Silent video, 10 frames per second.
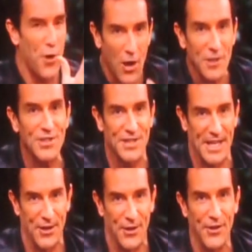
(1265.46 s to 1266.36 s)
are all
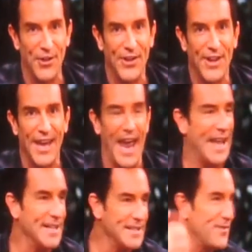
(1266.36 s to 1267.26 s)
single,
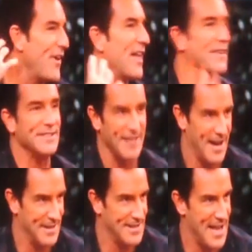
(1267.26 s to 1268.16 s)
and it's
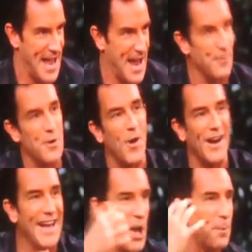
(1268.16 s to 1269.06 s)
Valentine's Day, and we
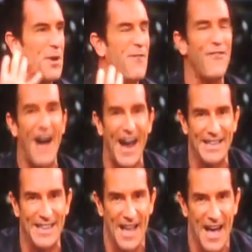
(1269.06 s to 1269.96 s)
want to help you
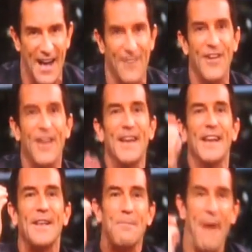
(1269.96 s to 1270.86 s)
find love,
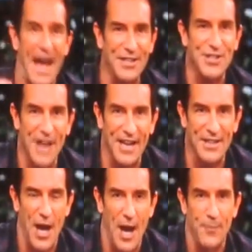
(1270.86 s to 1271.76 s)

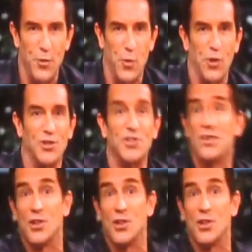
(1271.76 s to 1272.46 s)
Match.com, the world's